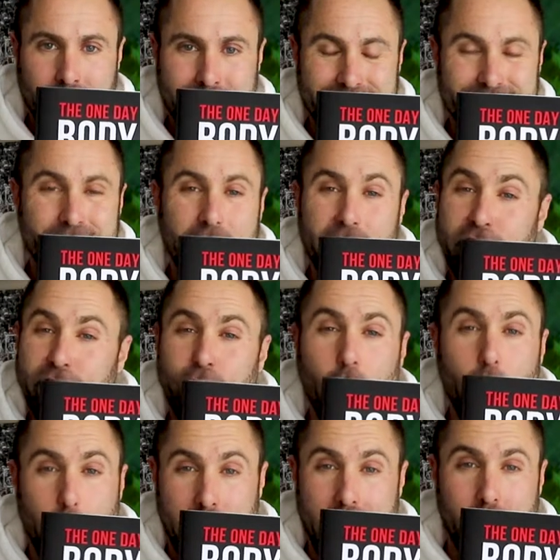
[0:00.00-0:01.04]
It's like
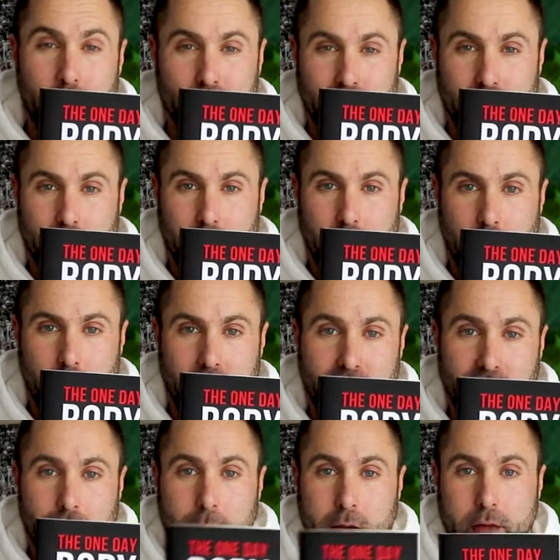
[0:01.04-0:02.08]
£4 at the moment
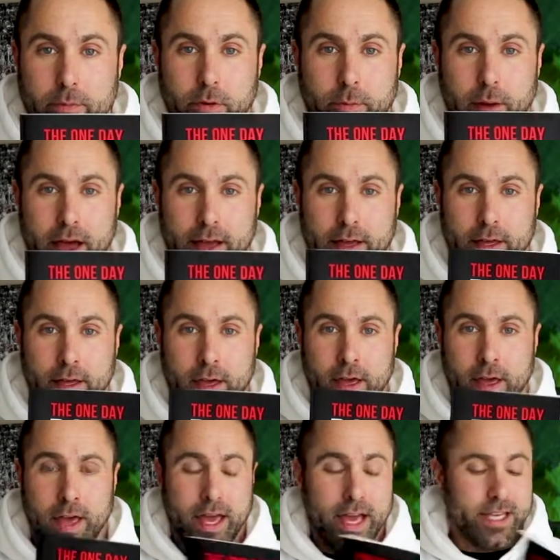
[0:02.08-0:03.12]
for the paperback.
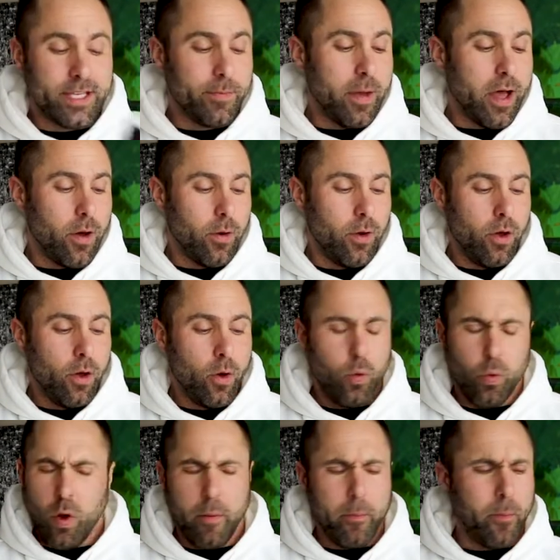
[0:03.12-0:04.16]
It's about
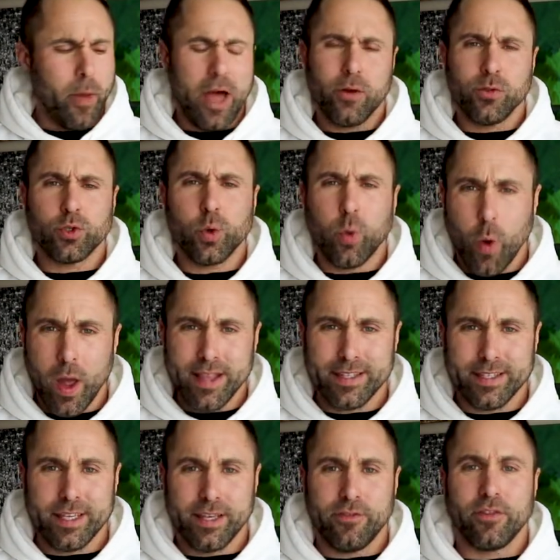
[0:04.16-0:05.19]

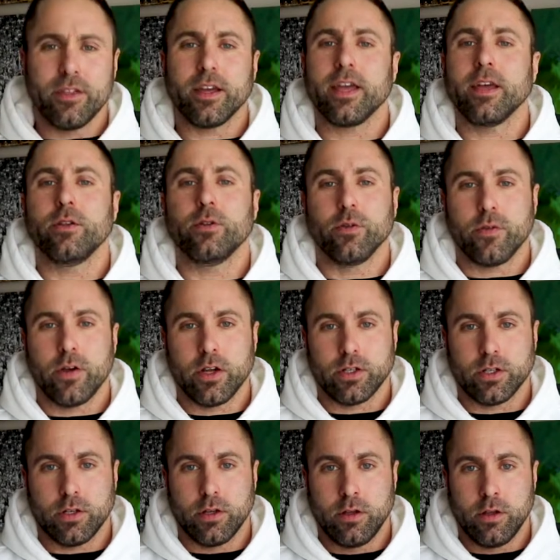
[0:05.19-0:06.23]
£1.20 for the Kindle
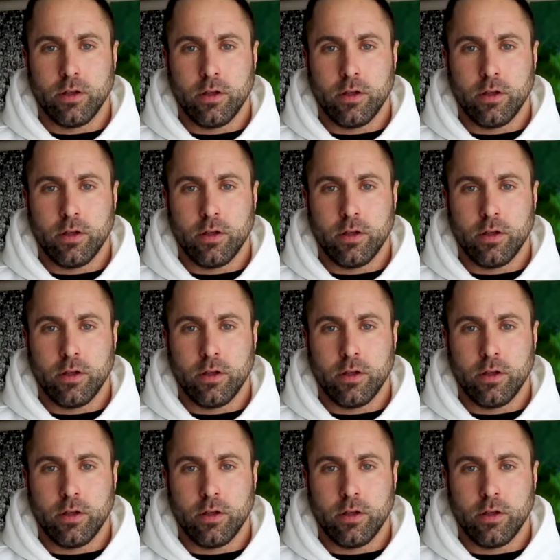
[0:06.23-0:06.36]
version.